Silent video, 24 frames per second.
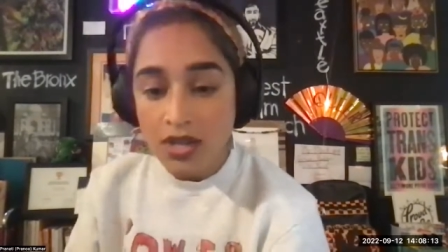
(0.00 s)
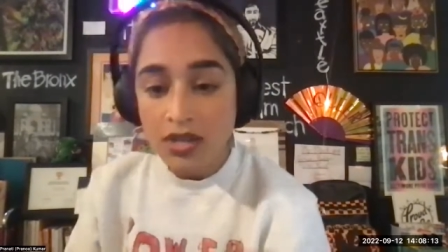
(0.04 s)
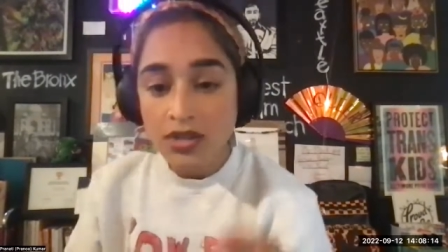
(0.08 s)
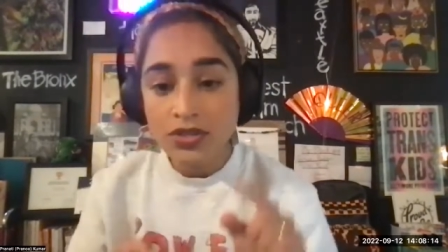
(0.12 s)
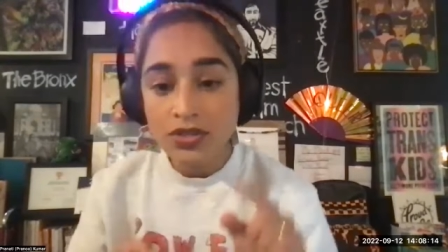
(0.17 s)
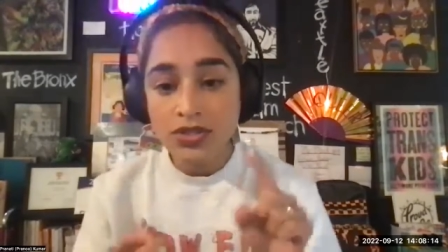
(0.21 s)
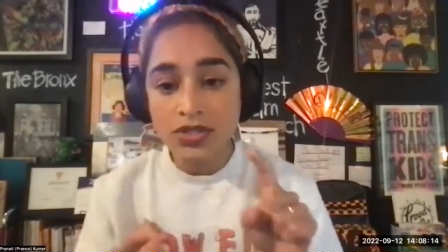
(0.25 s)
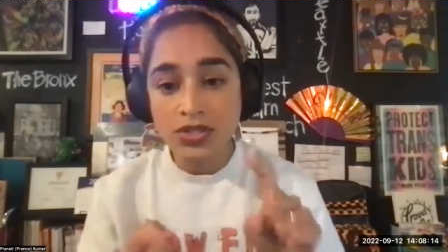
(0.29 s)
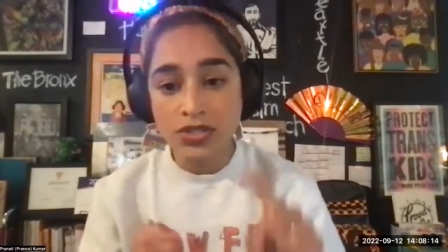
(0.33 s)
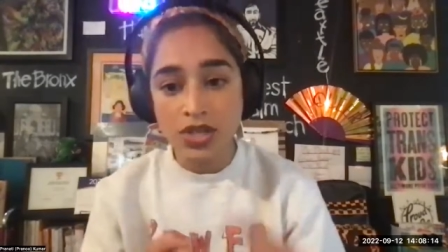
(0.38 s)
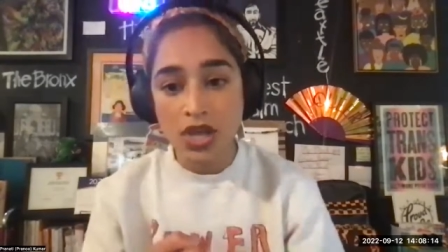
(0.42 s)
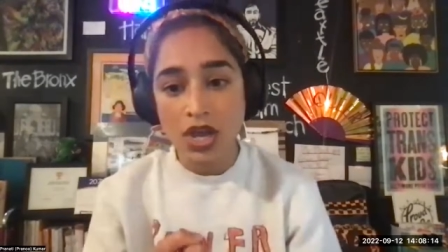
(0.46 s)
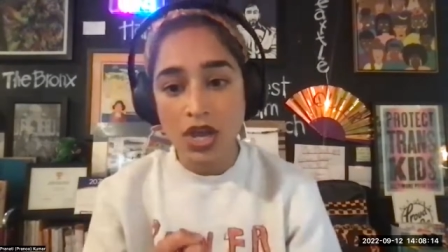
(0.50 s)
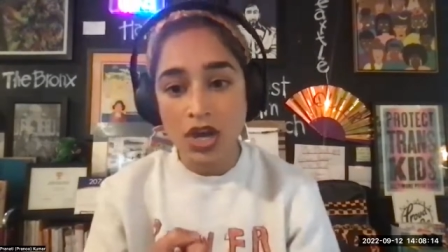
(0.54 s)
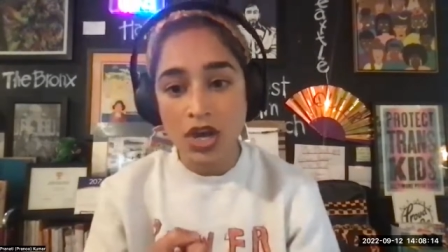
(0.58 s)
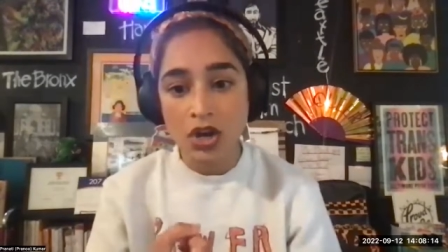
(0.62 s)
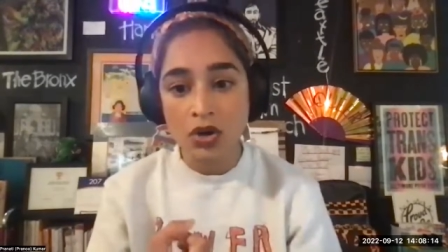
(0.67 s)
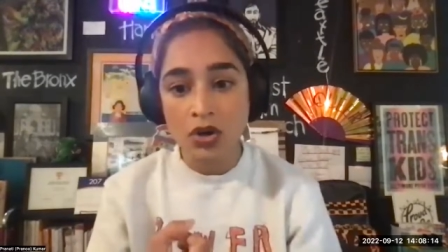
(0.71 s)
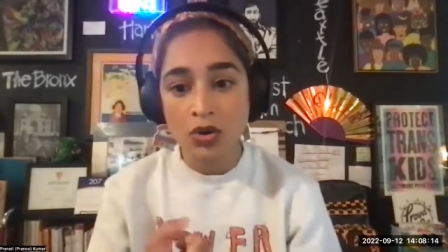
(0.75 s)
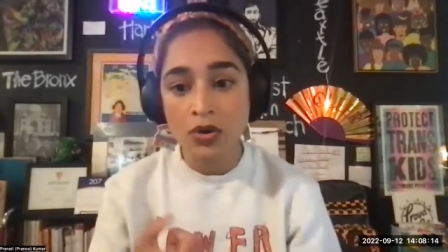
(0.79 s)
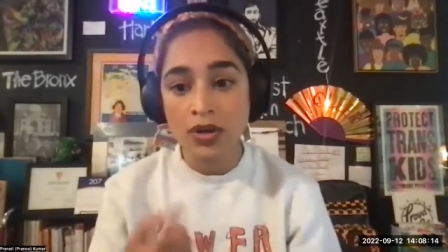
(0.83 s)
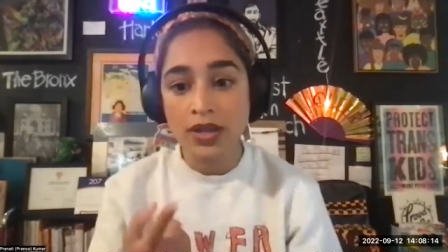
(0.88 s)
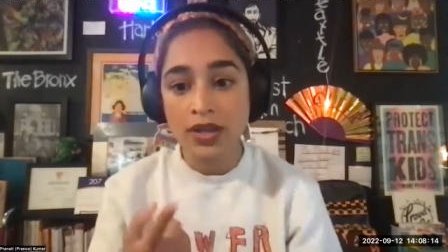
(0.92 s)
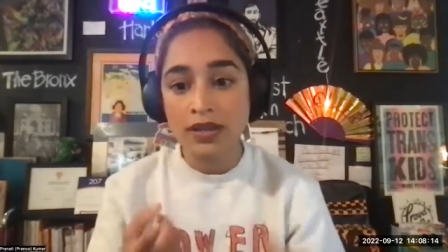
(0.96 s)

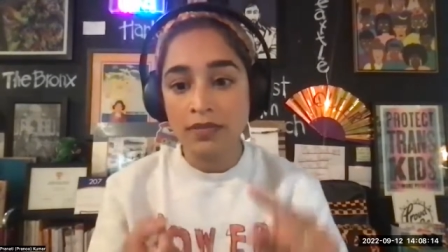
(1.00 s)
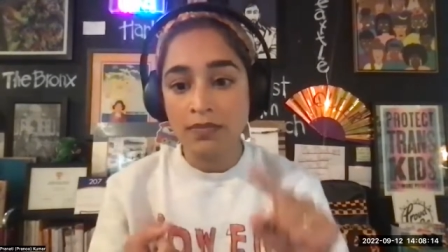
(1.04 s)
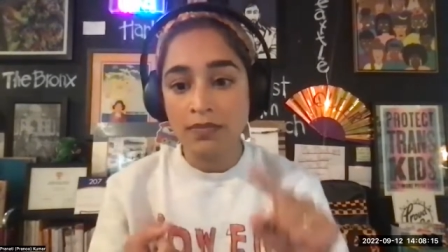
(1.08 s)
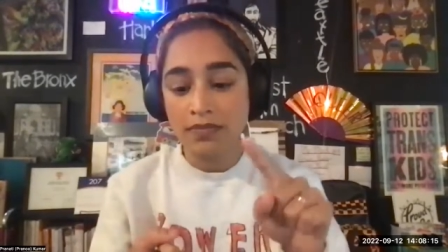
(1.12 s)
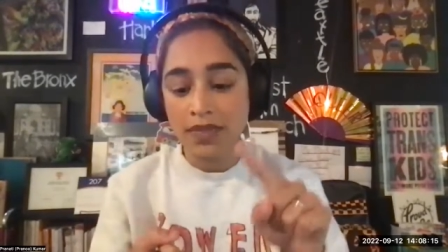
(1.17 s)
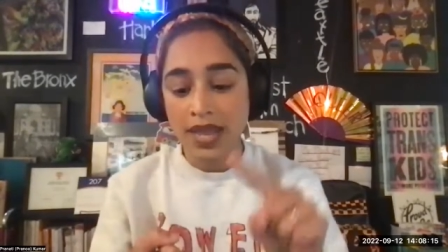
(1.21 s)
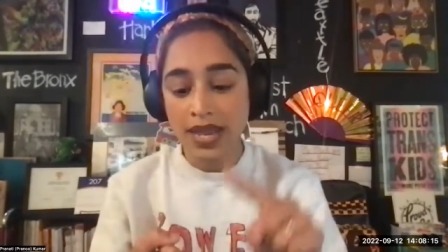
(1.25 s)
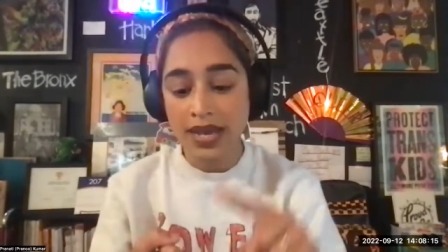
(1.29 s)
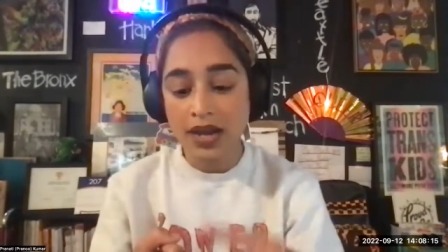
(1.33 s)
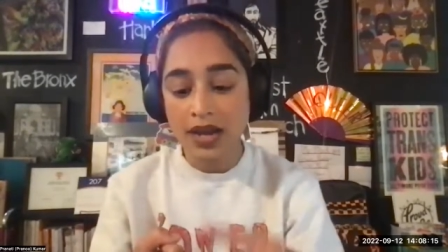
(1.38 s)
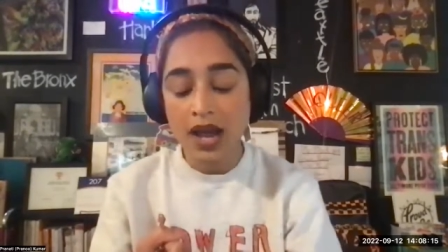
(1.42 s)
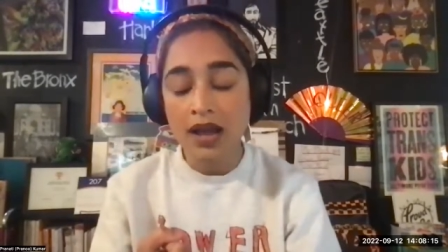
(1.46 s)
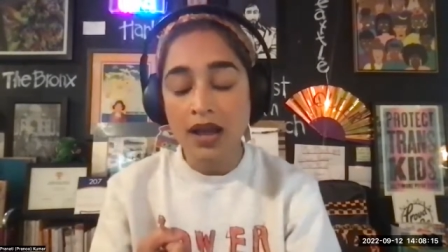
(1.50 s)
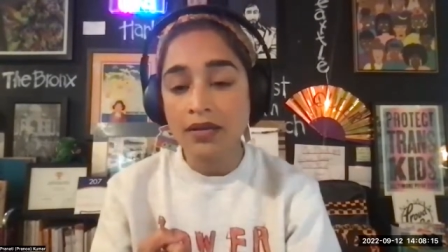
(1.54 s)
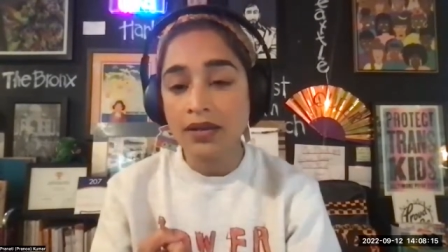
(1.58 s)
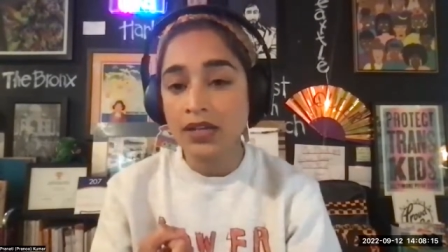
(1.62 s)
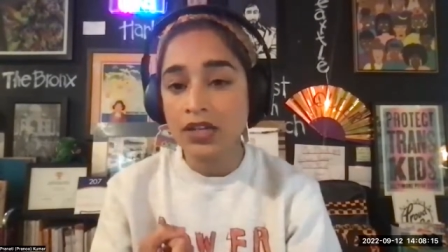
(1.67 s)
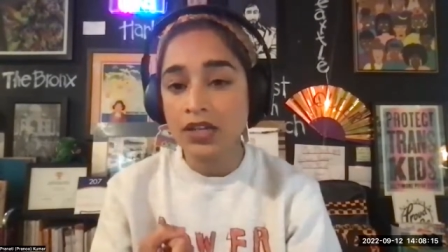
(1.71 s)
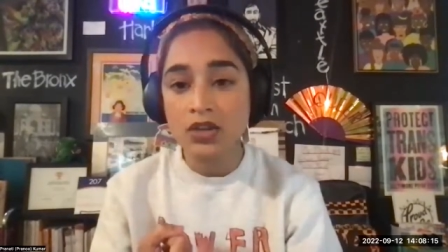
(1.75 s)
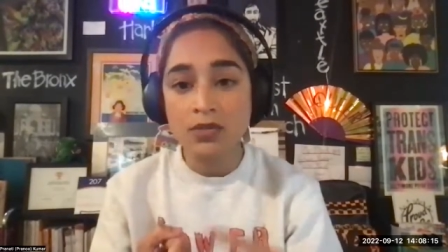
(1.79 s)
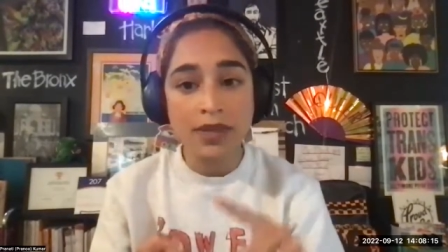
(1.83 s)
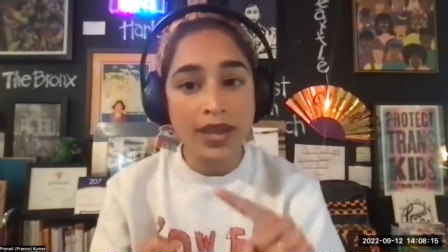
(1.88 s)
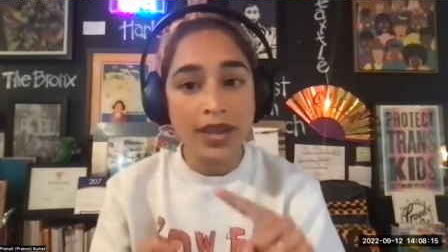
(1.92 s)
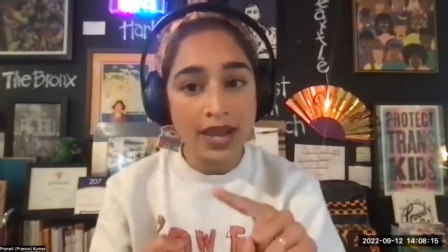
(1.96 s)
So it may not,
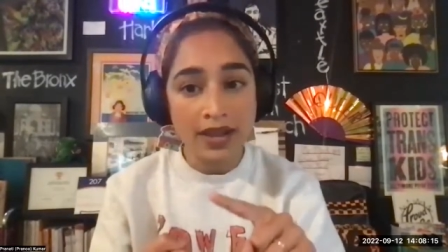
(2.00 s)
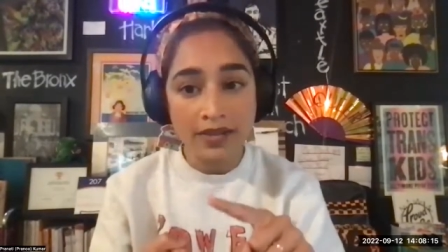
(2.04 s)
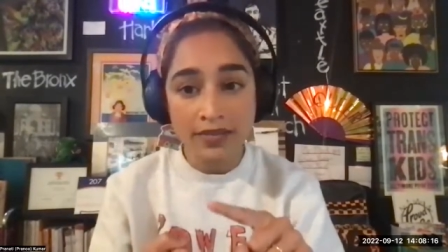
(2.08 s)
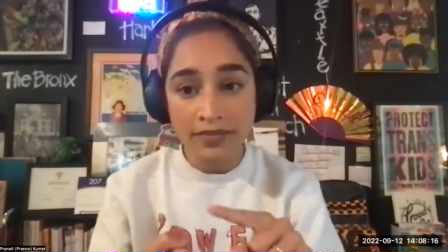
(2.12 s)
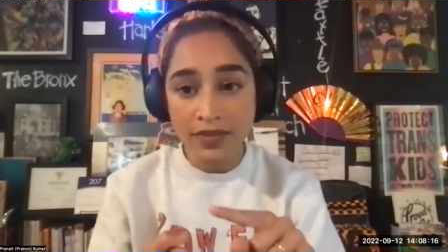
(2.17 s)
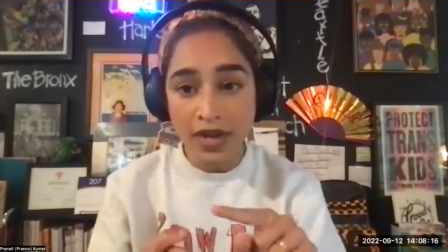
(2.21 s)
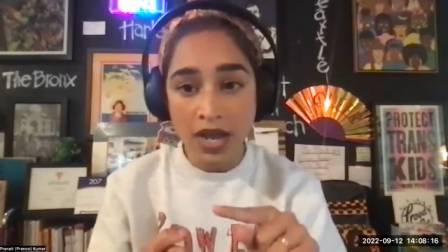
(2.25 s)
you may have